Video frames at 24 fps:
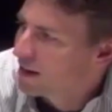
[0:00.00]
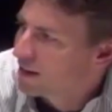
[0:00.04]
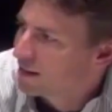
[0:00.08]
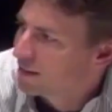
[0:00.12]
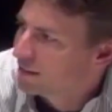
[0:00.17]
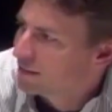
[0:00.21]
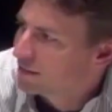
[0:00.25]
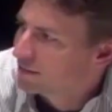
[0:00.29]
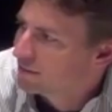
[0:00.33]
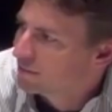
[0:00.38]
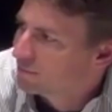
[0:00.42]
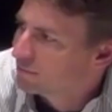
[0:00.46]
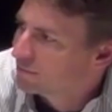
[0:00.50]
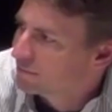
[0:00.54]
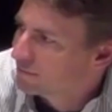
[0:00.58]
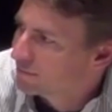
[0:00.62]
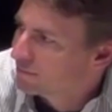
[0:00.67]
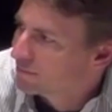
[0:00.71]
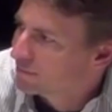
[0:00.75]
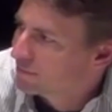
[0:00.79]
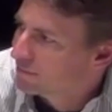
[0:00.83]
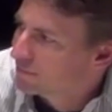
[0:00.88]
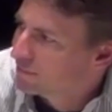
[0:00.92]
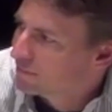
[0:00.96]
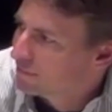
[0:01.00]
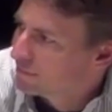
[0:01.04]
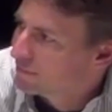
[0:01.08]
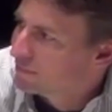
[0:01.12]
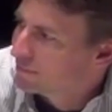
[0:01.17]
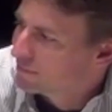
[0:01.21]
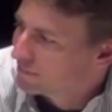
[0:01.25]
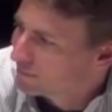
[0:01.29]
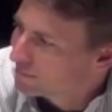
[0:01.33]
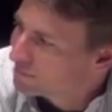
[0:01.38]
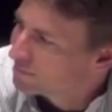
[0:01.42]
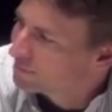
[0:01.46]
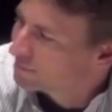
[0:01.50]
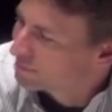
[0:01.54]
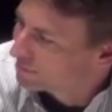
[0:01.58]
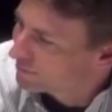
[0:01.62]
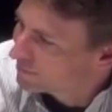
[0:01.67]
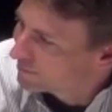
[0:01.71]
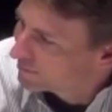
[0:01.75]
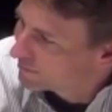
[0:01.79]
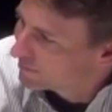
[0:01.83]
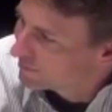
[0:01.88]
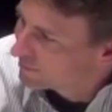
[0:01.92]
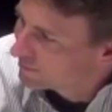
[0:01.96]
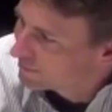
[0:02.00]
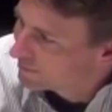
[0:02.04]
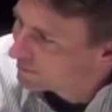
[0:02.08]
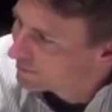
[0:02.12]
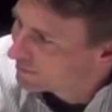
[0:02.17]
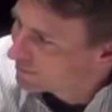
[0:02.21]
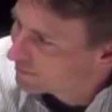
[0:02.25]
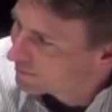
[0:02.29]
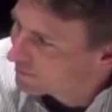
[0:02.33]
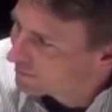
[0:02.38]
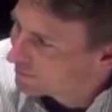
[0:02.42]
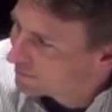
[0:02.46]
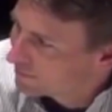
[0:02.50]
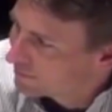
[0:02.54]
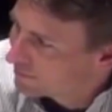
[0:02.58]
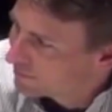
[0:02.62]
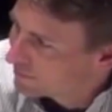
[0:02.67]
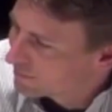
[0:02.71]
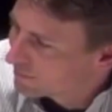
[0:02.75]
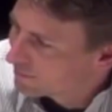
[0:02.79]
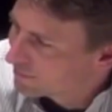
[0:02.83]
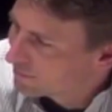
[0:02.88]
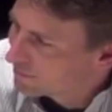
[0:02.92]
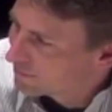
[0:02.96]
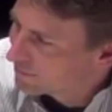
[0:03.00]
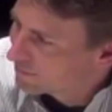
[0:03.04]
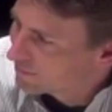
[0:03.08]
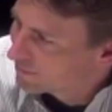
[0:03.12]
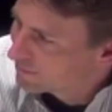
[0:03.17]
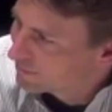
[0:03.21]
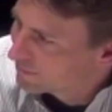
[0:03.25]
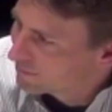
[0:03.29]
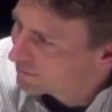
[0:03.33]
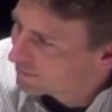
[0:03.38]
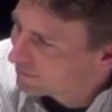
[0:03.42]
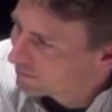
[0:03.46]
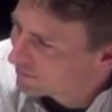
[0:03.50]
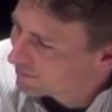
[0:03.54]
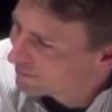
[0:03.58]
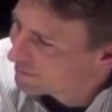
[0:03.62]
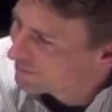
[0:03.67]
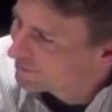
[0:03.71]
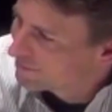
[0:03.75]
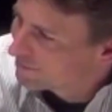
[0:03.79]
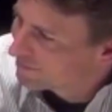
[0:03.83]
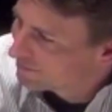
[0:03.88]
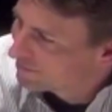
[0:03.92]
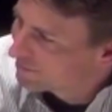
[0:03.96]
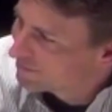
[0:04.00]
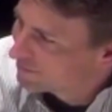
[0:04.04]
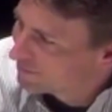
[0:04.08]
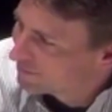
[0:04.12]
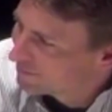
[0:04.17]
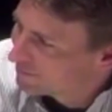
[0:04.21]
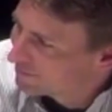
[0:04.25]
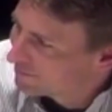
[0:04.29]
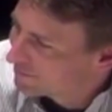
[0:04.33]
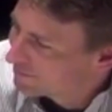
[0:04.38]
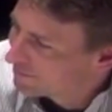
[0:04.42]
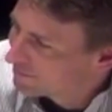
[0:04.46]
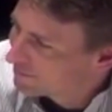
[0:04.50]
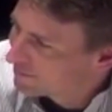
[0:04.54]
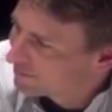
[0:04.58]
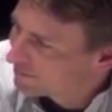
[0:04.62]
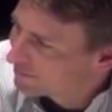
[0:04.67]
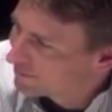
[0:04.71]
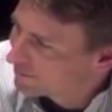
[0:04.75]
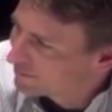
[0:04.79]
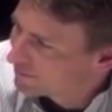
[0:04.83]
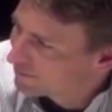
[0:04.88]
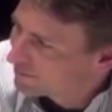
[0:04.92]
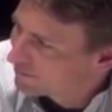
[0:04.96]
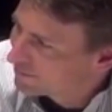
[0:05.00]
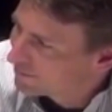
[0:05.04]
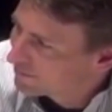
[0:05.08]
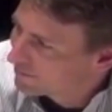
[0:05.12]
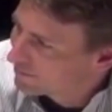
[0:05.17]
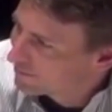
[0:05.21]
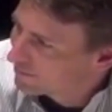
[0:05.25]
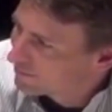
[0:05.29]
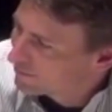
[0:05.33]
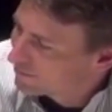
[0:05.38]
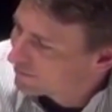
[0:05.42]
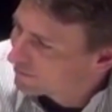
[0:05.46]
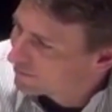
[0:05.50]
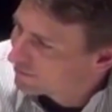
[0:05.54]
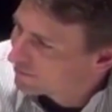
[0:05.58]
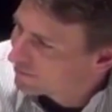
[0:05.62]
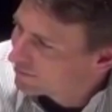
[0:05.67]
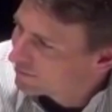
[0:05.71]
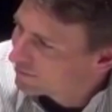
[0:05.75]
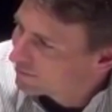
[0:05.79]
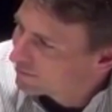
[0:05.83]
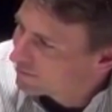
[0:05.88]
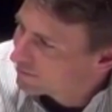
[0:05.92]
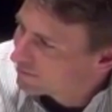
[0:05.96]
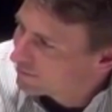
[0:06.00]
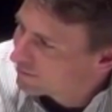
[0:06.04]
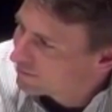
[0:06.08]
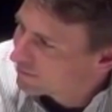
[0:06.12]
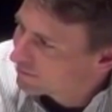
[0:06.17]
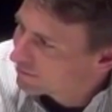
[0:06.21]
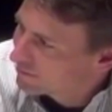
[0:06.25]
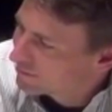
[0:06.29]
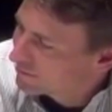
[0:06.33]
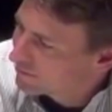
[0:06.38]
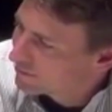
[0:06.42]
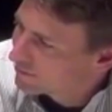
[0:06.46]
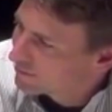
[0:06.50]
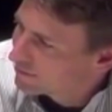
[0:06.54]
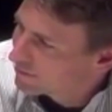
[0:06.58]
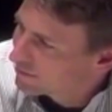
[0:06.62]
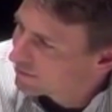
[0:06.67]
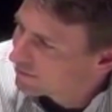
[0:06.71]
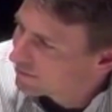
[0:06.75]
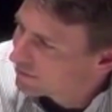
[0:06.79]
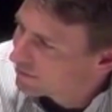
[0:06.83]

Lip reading: (silent)